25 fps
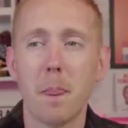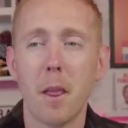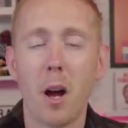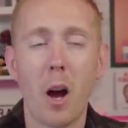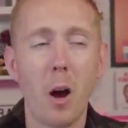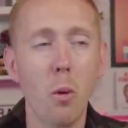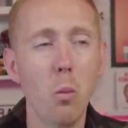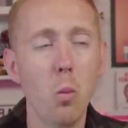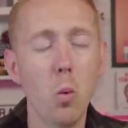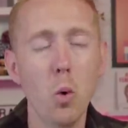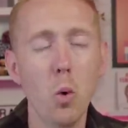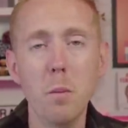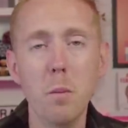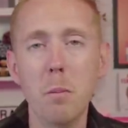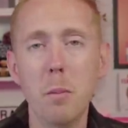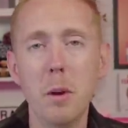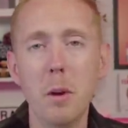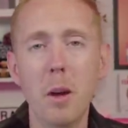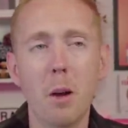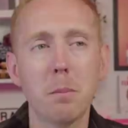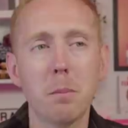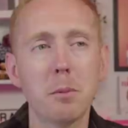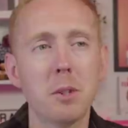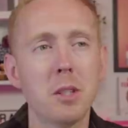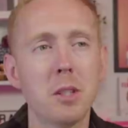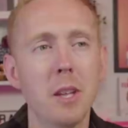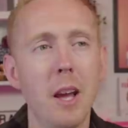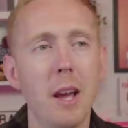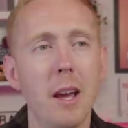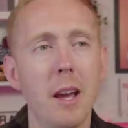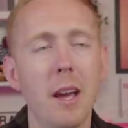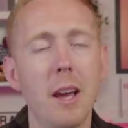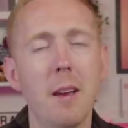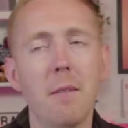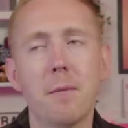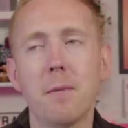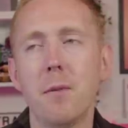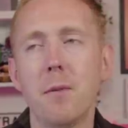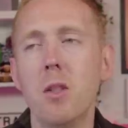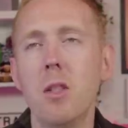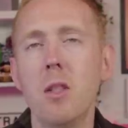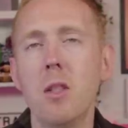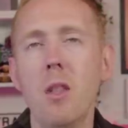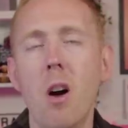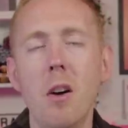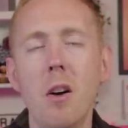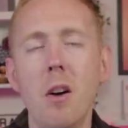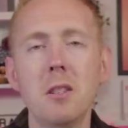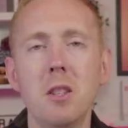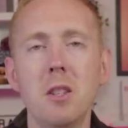I wouldn't be upset if
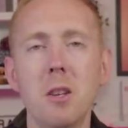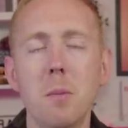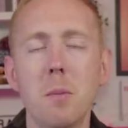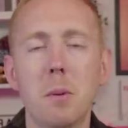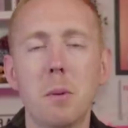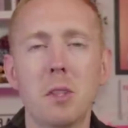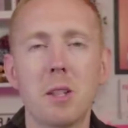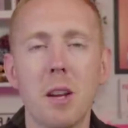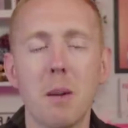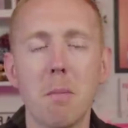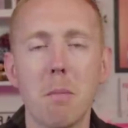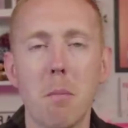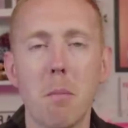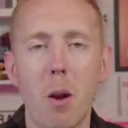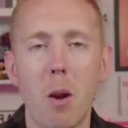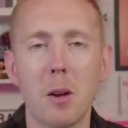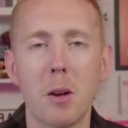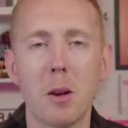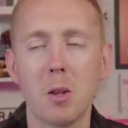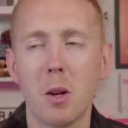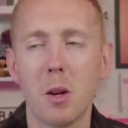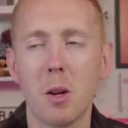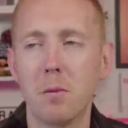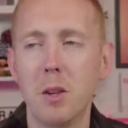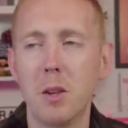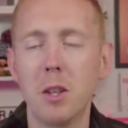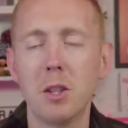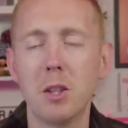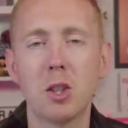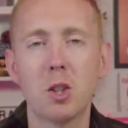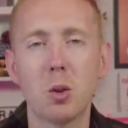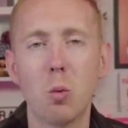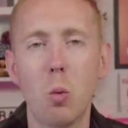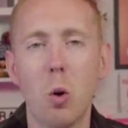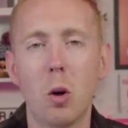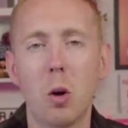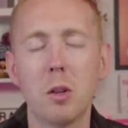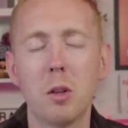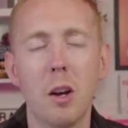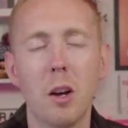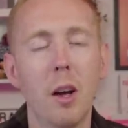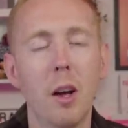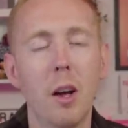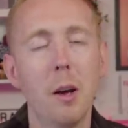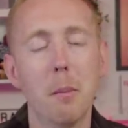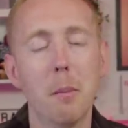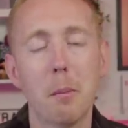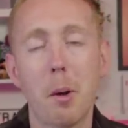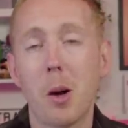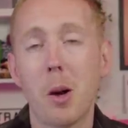90% plus of this squad
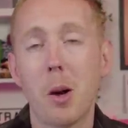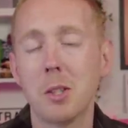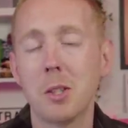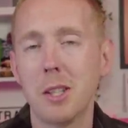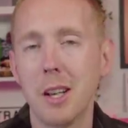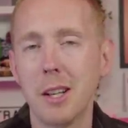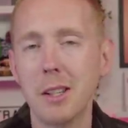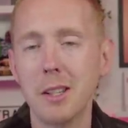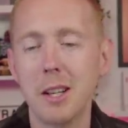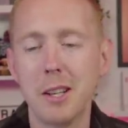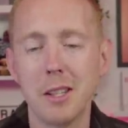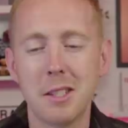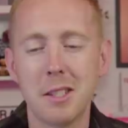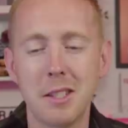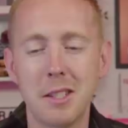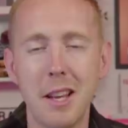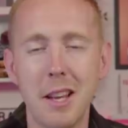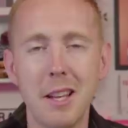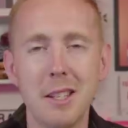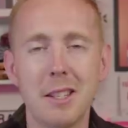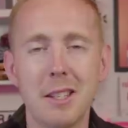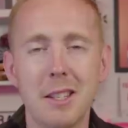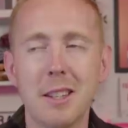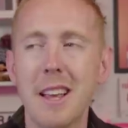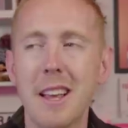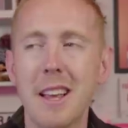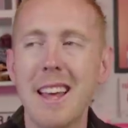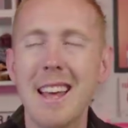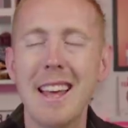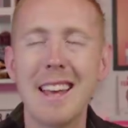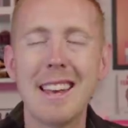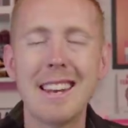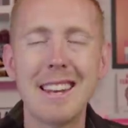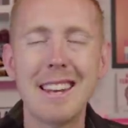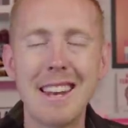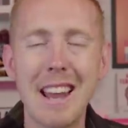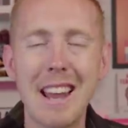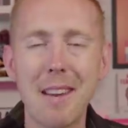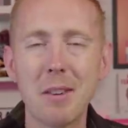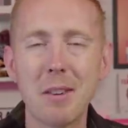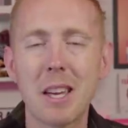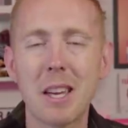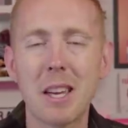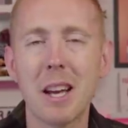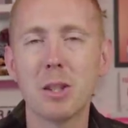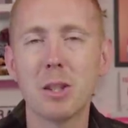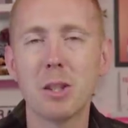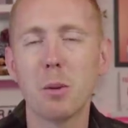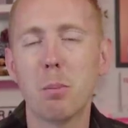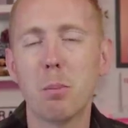past the end of the season never
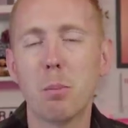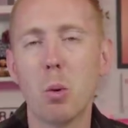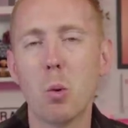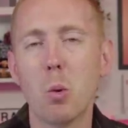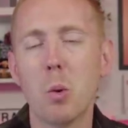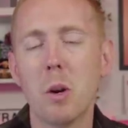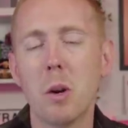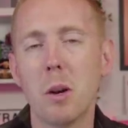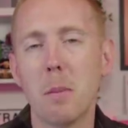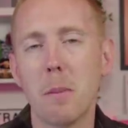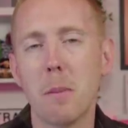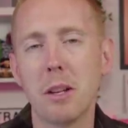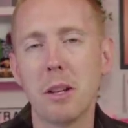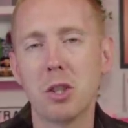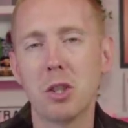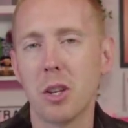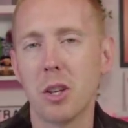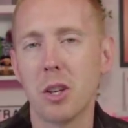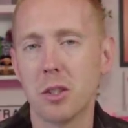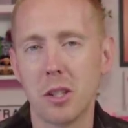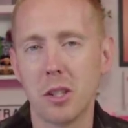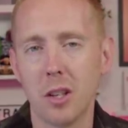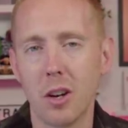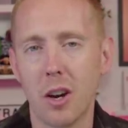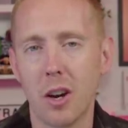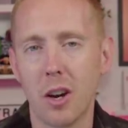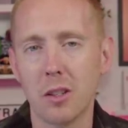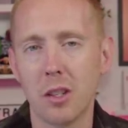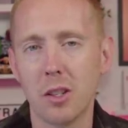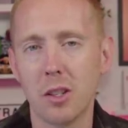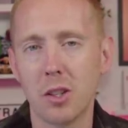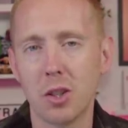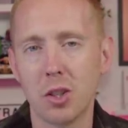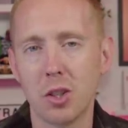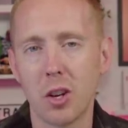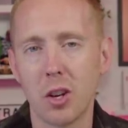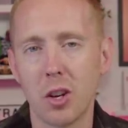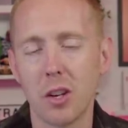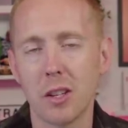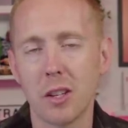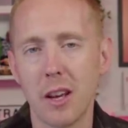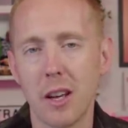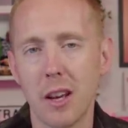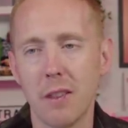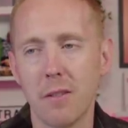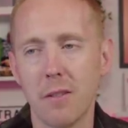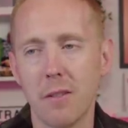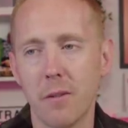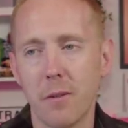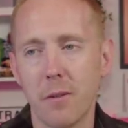kicked a ball in a Manchester United shirt
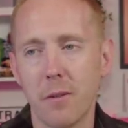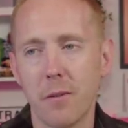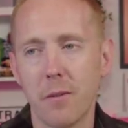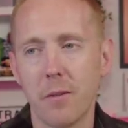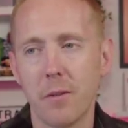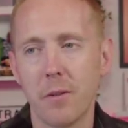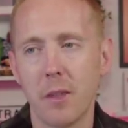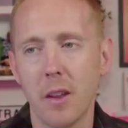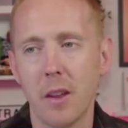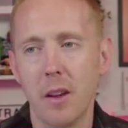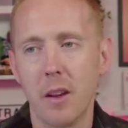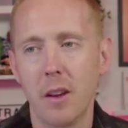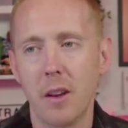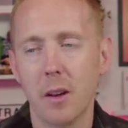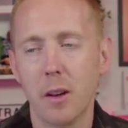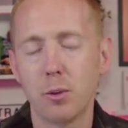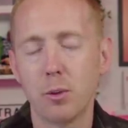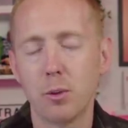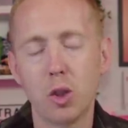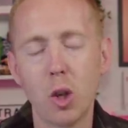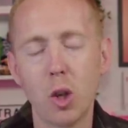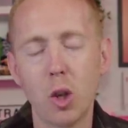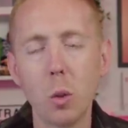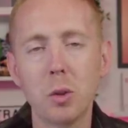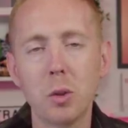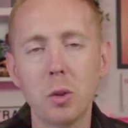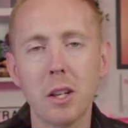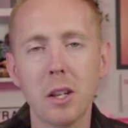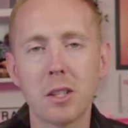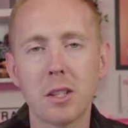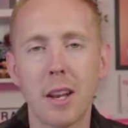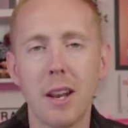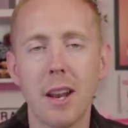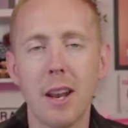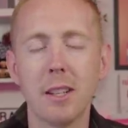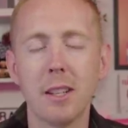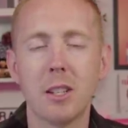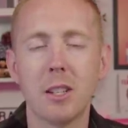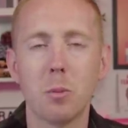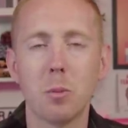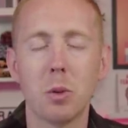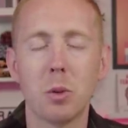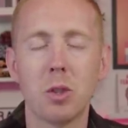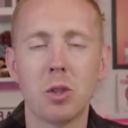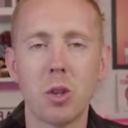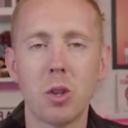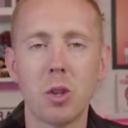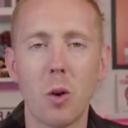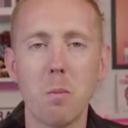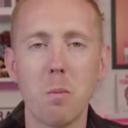again. So disconnected with
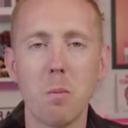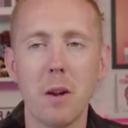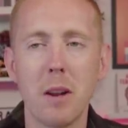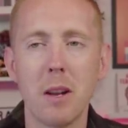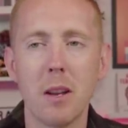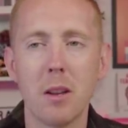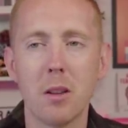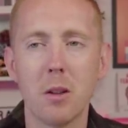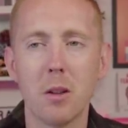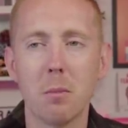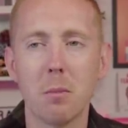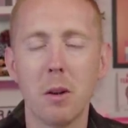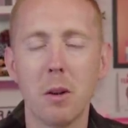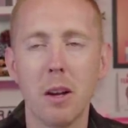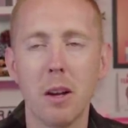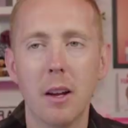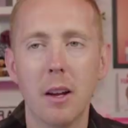so many of them.